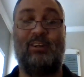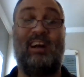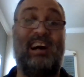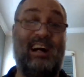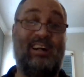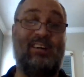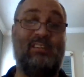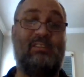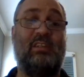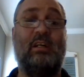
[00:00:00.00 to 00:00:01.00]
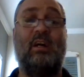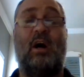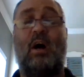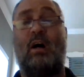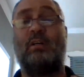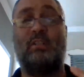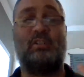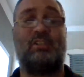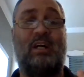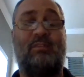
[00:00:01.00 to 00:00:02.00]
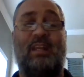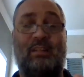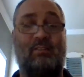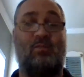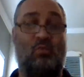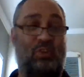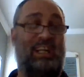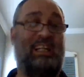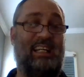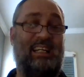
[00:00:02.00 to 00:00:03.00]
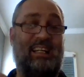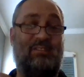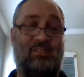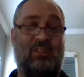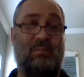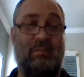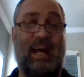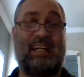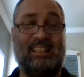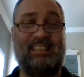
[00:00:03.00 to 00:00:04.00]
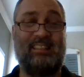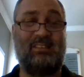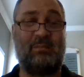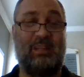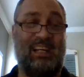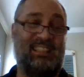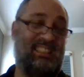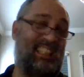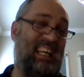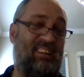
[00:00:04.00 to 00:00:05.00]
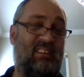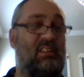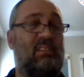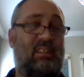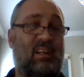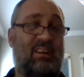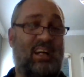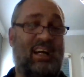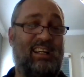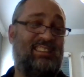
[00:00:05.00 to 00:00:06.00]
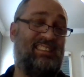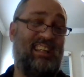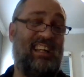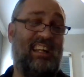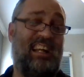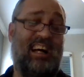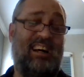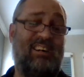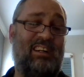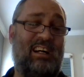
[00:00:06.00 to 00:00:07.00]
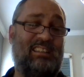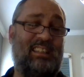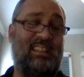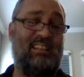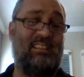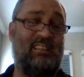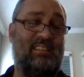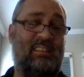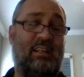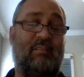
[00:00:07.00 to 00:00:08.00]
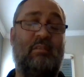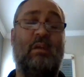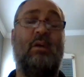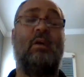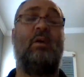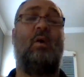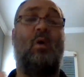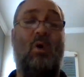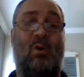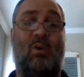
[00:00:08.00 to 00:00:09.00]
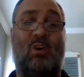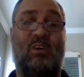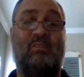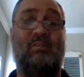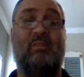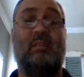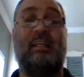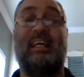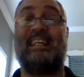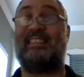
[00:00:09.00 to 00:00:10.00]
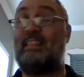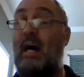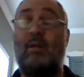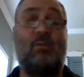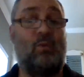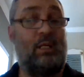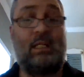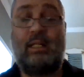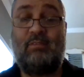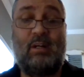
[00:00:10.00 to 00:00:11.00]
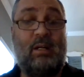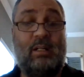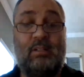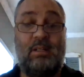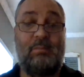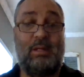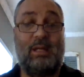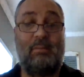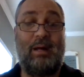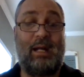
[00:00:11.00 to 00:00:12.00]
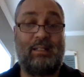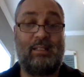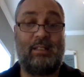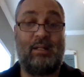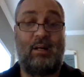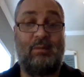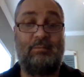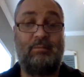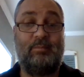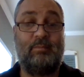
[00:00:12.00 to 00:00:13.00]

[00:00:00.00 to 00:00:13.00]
irons, all your stuff that really gives good magnetism, like steel, okay, because it's got a lot of iron content, or it's not really very good at being a magnet at all.